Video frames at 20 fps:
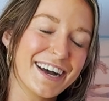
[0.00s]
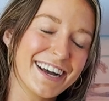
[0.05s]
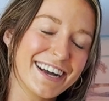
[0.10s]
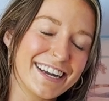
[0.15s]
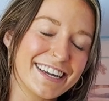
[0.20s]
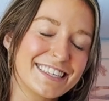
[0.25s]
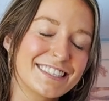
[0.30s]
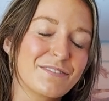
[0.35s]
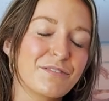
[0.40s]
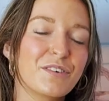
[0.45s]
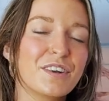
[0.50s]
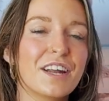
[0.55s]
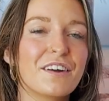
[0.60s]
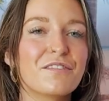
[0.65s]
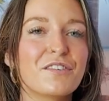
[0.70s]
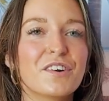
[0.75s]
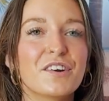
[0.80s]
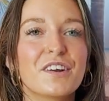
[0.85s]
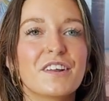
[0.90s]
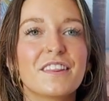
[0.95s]
But
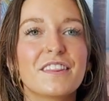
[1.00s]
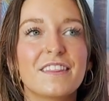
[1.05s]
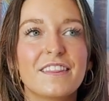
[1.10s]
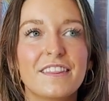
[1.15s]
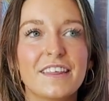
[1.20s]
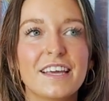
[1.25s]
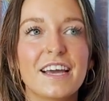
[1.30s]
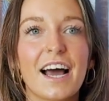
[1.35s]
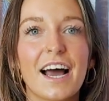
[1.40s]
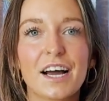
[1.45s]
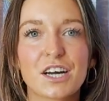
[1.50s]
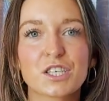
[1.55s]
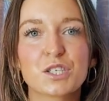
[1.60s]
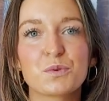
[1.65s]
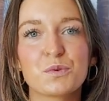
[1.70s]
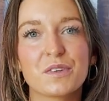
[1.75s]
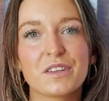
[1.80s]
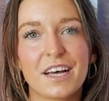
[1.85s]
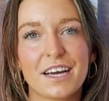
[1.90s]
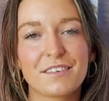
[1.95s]
whenever the
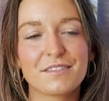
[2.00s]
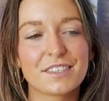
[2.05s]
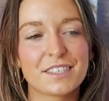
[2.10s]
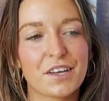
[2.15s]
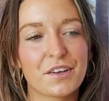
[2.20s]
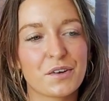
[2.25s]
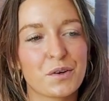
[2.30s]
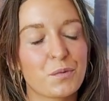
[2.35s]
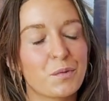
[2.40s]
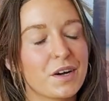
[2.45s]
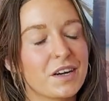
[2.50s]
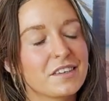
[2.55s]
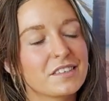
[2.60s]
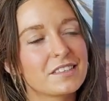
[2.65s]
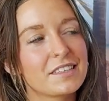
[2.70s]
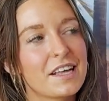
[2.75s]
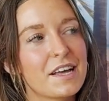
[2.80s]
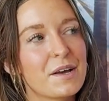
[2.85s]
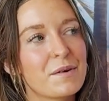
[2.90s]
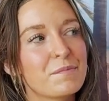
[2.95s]
actual live seller
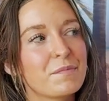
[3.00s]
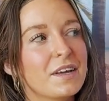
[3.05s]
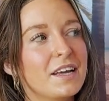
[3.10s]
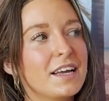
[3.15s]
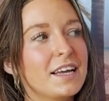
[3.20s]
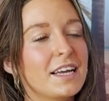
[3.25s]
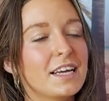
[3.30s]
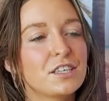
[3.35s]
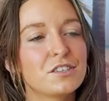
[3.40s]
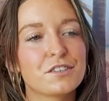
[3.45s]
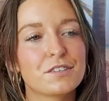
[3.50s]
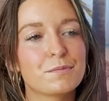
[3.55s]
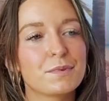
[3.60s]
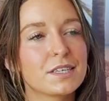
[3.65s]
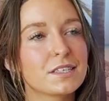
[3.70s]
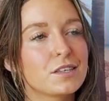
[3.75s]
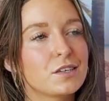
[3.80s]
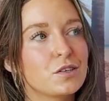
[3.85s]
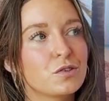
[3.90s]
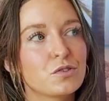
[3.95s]
wears them, it just
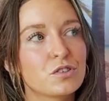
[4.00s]
makes a